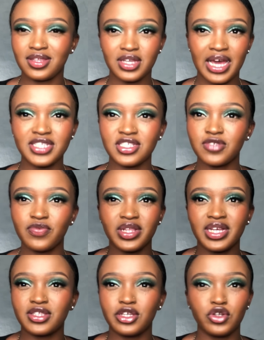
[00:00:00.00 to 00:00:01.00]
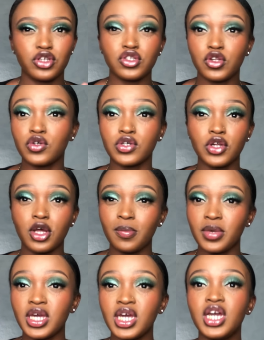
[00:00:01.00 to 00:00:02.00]
I just feel like they don't look good on
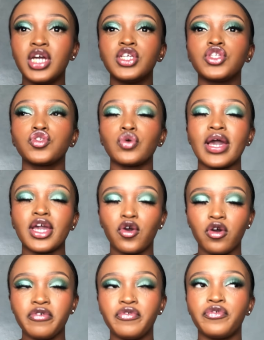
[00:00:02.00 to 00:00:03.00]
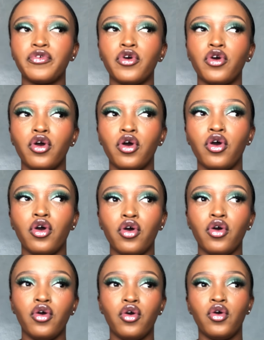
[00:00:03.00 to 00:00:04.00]
me. So I go
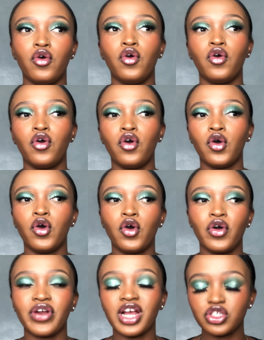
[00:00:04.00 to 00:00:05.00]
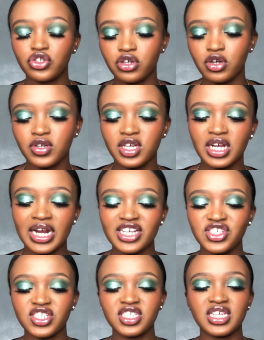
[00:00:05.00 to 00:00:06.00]
for natural looking
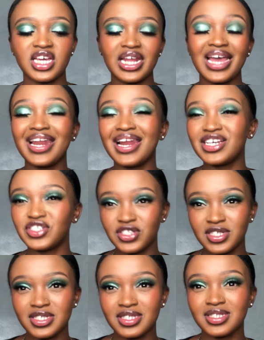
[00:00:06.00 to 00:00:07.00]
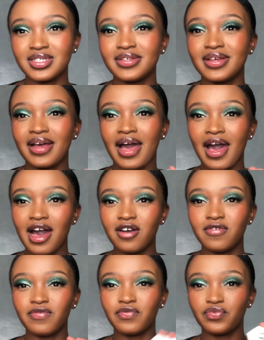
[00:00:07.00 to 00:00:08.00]
lashes, and eyelashes
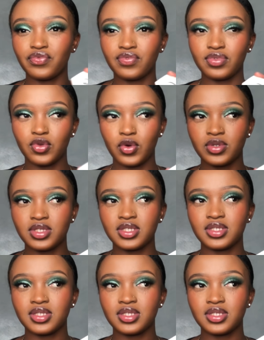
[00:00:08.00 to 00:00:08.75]
have those